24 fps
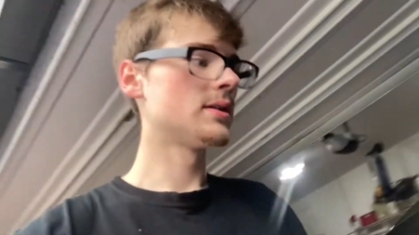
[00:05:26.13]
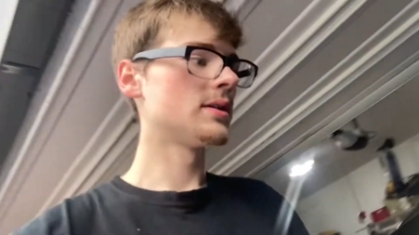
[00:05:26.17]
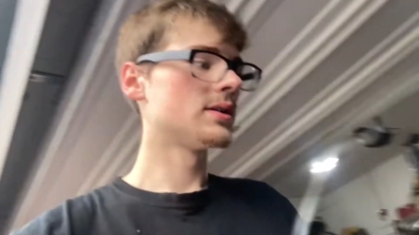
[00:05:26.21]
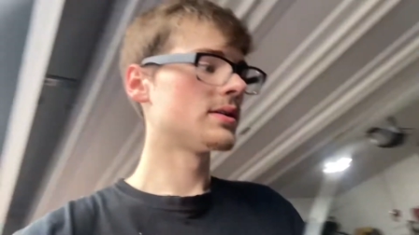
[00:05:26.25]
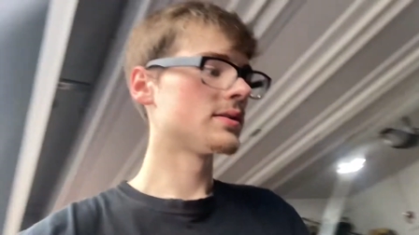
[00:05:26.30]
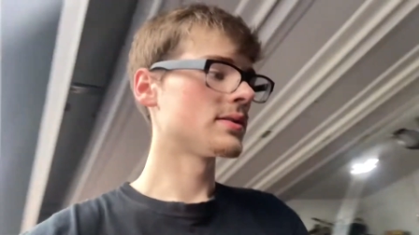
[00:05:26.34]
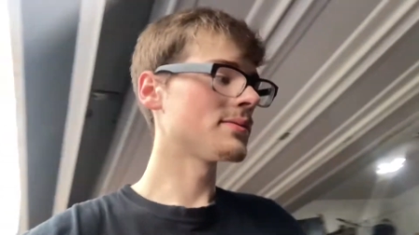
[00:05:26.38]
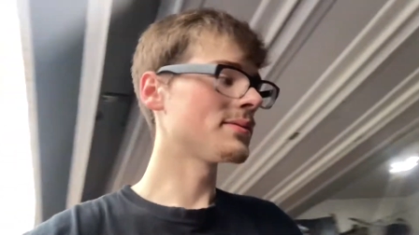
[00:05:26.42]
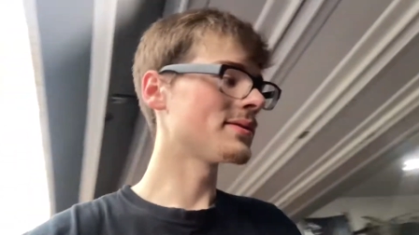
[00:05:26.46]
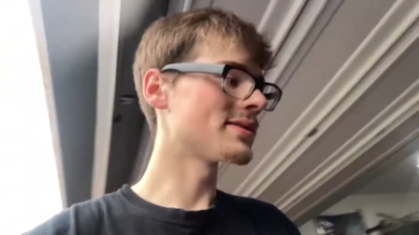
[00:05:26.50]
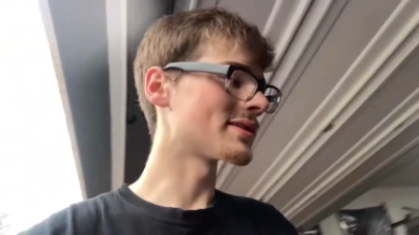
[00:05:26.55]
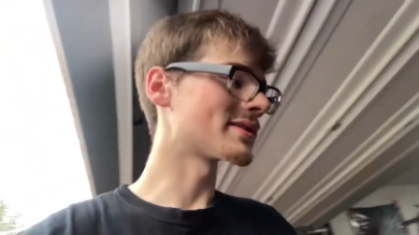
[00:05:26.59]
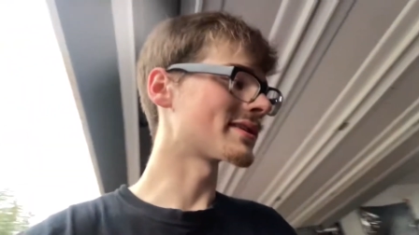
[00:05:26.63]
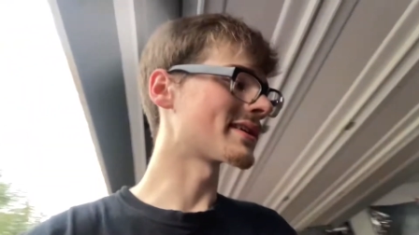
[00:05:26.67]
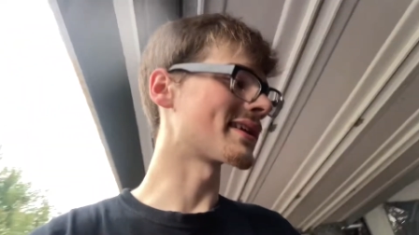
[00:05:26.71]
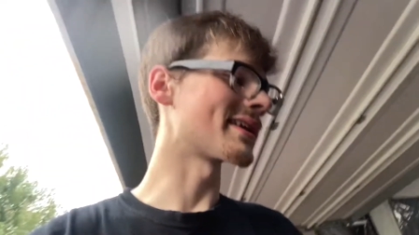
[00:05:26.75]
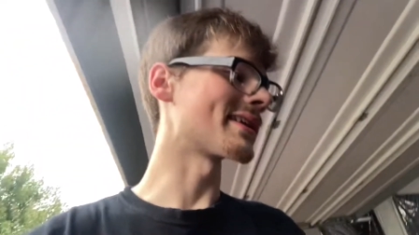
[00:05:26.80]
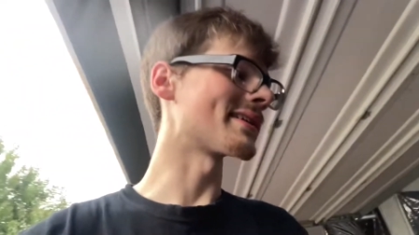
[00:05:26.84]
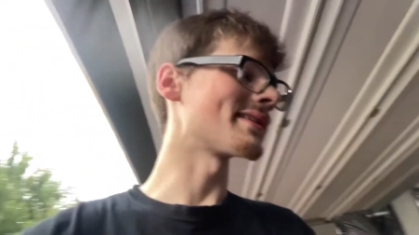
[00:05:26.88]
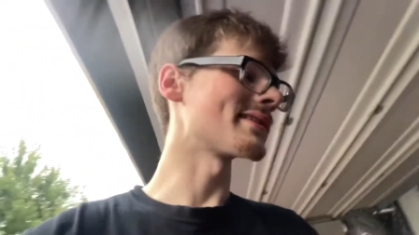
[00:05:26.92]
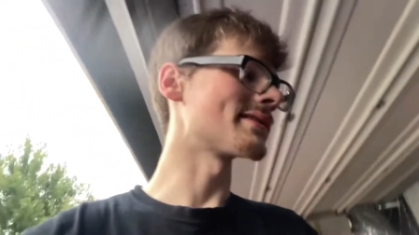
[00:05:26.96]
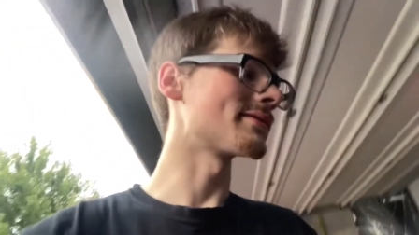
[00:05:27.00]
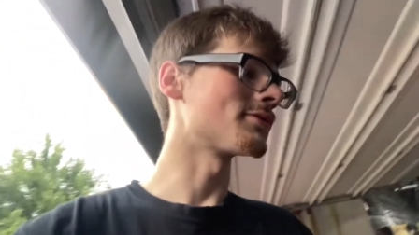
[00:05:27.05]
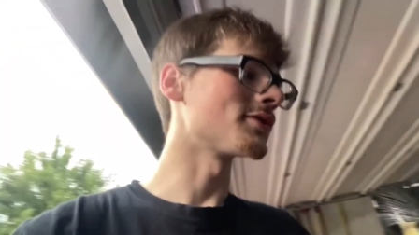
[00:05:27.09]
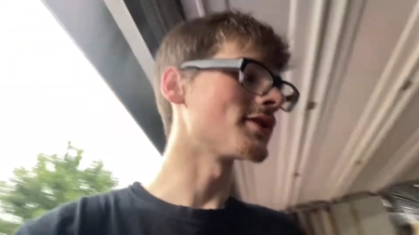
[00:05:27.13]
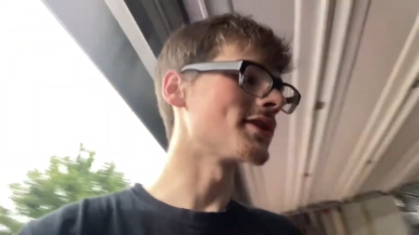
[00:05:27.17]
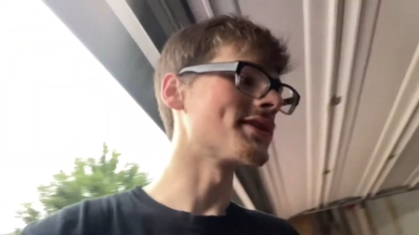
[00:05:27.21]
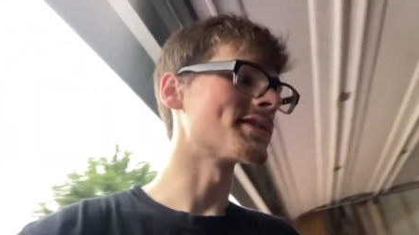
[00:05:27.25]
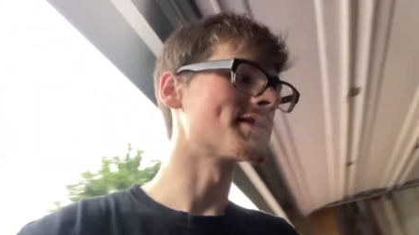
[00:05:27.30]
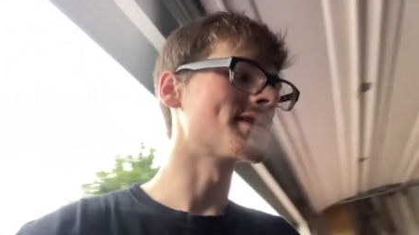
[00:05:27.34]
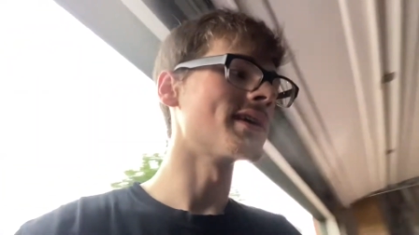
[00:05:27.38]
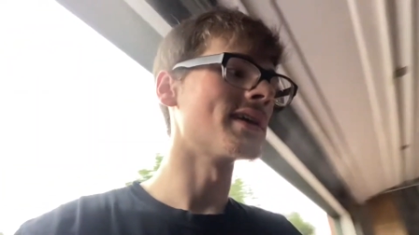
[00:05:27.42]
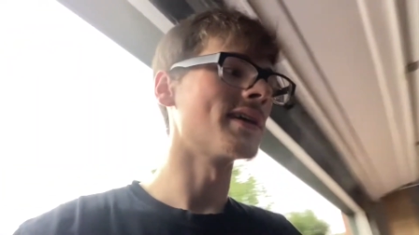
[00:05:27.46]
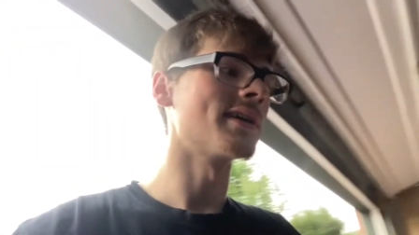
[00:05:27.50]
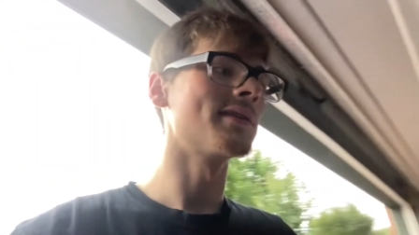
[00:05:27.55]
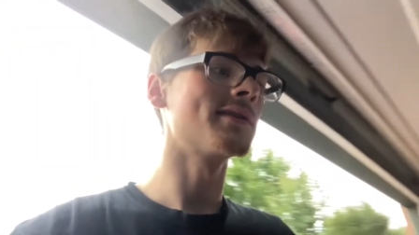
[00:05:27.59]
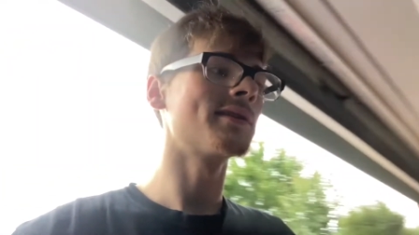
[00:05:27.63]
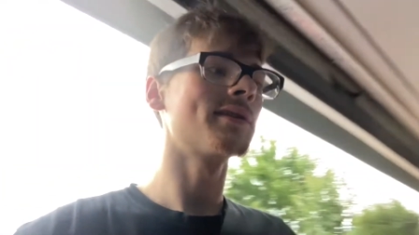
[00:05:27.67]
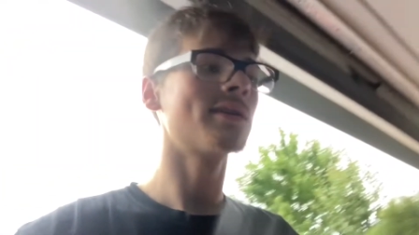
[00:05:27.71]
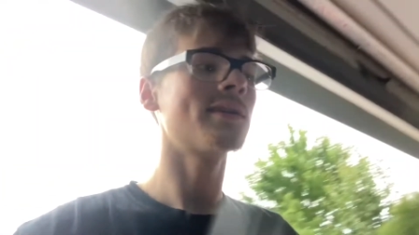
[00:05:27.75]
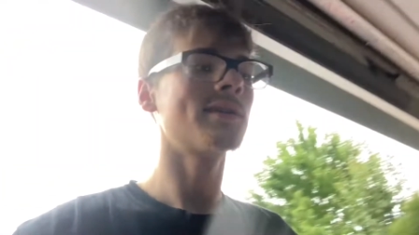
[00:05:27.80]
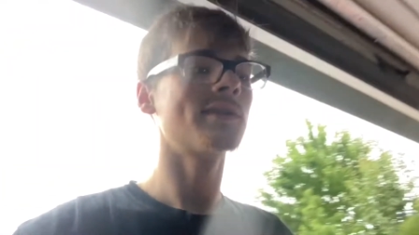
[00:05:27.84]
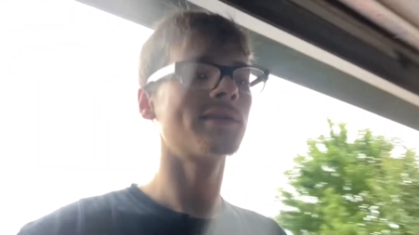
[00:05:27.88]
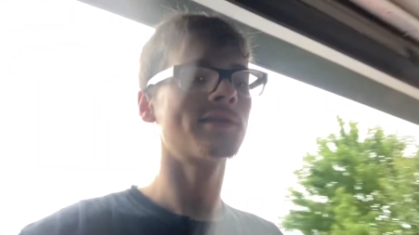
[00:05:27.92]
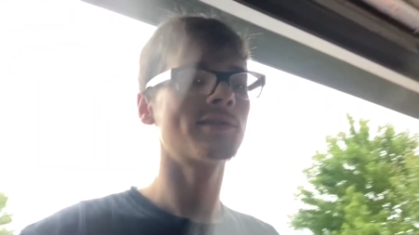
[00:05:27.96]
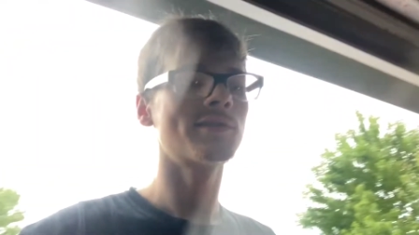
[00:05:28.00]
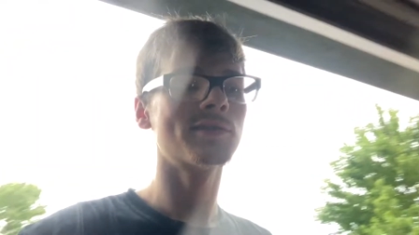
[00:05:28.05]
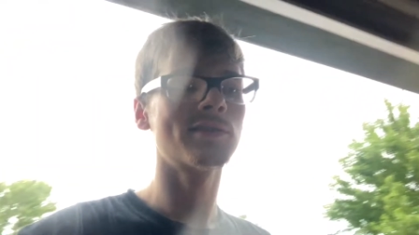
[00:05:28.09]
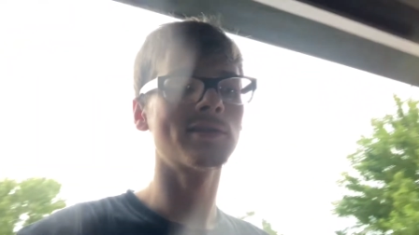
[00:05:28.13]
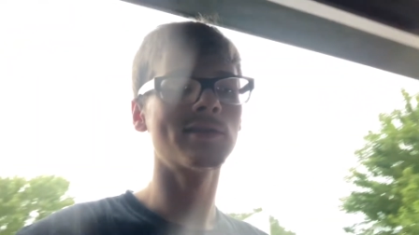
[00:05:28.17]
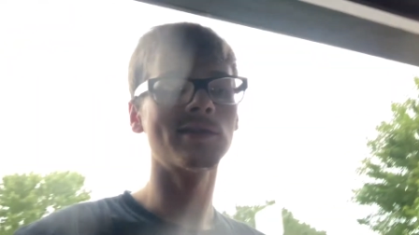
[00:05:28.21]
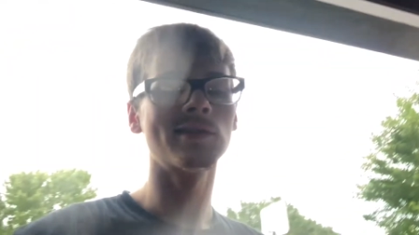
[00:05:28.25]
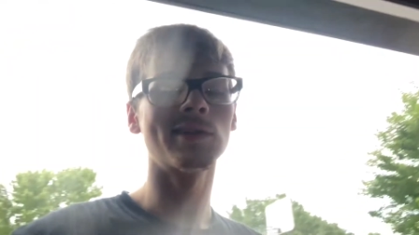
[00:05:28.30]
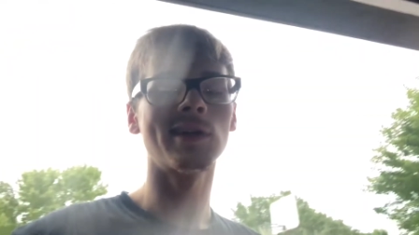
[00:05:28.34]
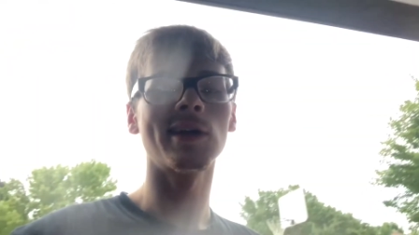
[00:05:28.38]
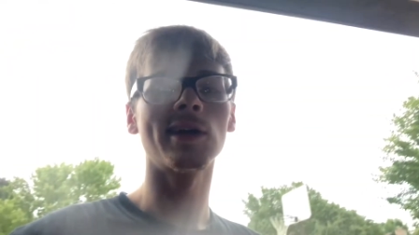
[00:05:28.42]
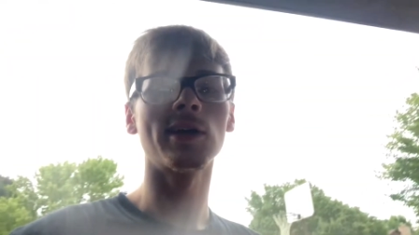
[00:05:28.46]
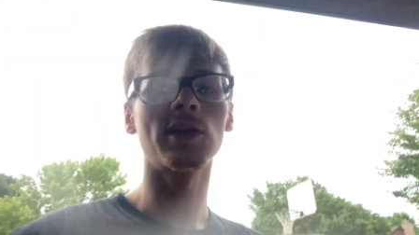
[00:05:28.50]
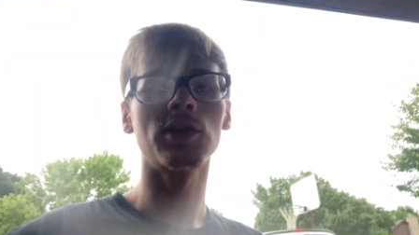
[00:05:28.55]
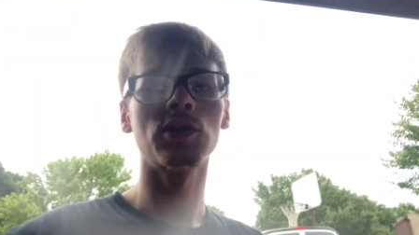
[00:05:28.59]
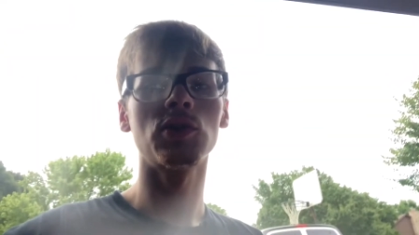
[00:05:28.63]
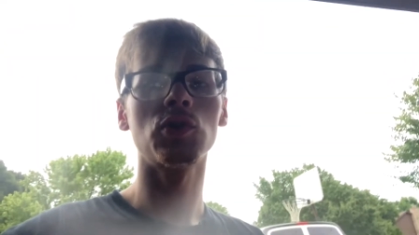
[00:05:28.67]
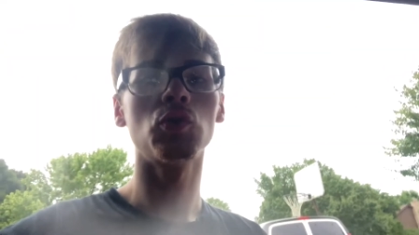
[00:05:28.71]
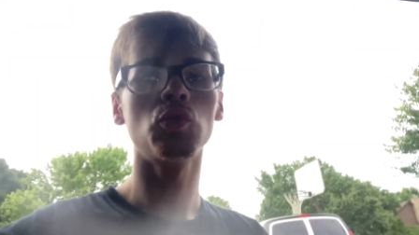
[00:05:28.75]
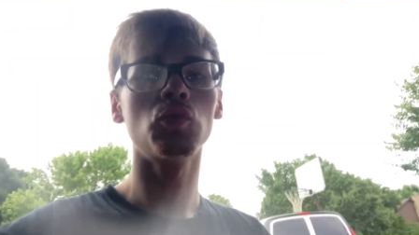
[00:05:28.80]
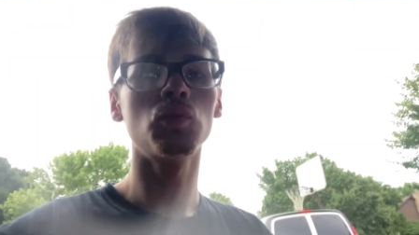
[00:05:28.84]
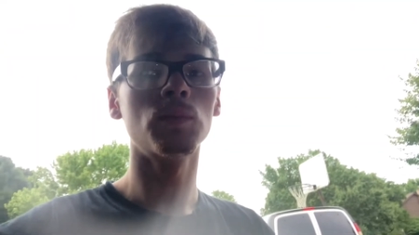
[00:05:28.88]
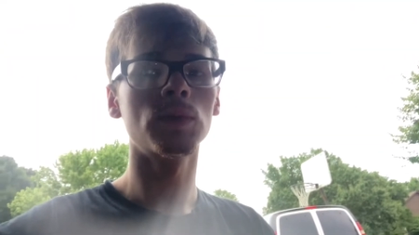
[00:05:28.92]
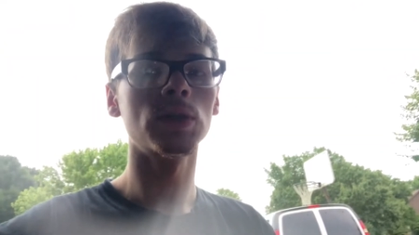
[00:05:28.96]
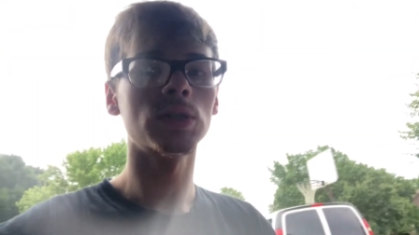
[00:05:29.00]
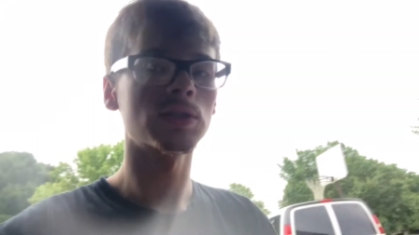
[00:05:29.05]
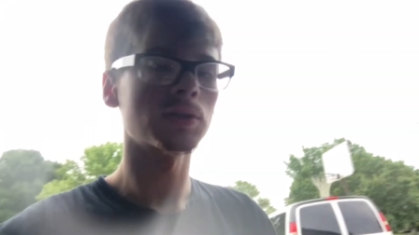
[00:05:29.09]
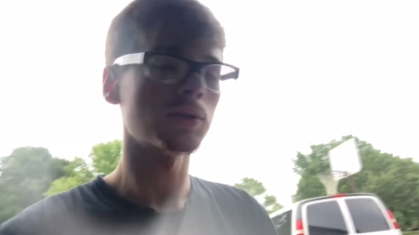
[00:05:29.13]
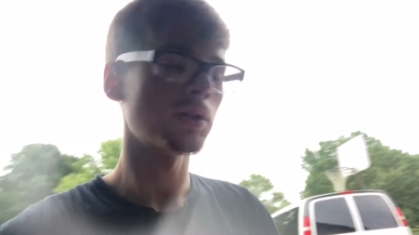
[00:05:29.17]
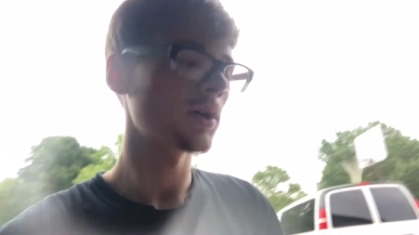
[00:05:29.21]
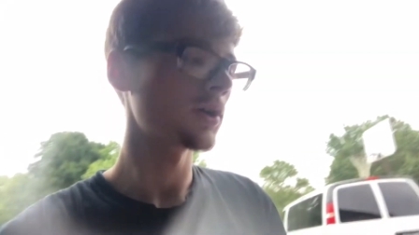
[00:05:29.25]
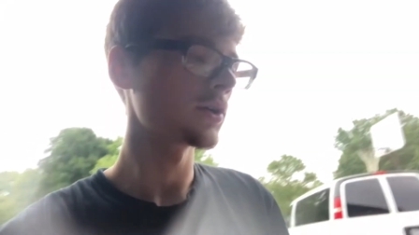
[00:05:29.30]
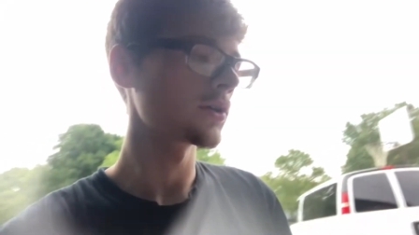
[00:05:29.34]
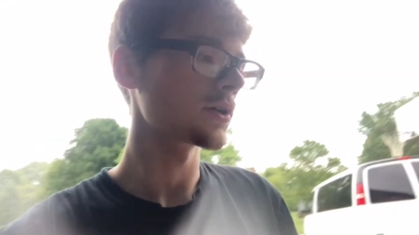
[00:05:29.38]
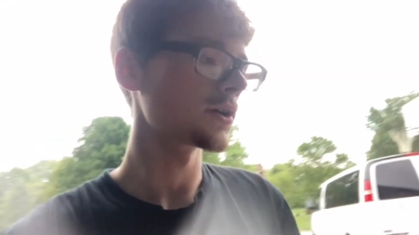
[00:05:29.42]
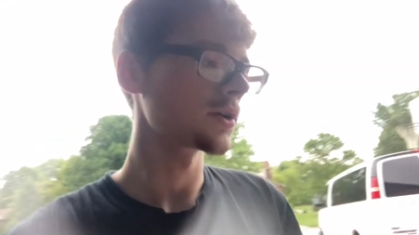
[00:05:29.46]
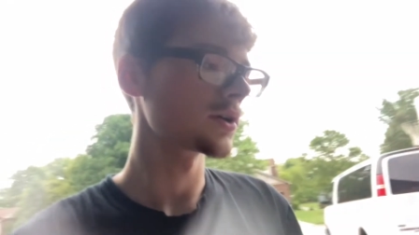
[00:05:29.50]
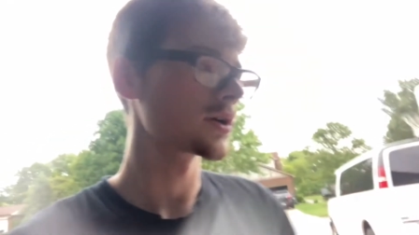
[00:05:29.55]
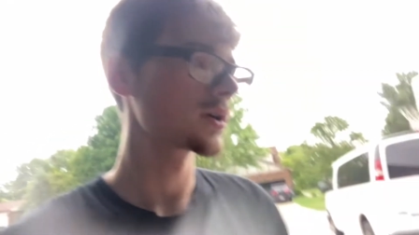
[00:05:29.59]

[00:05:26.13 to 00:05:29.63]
so we're just gonna get these rears done shouldn't take too much longer